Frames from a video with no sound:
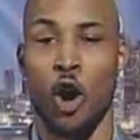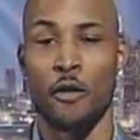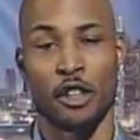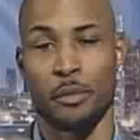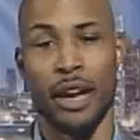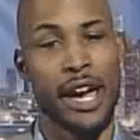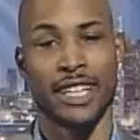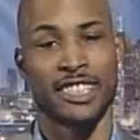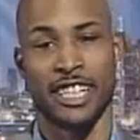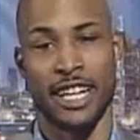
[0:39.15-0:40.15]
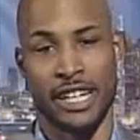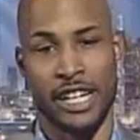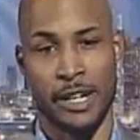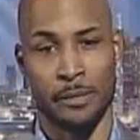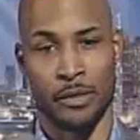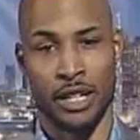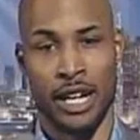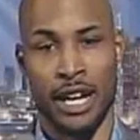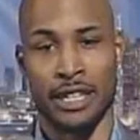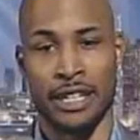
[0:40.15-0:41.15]
over the past decade
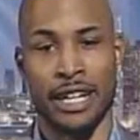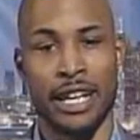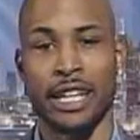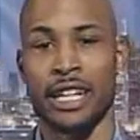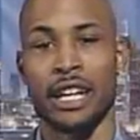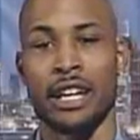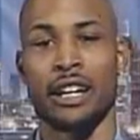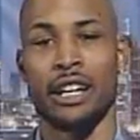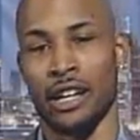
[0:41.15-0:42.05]
than any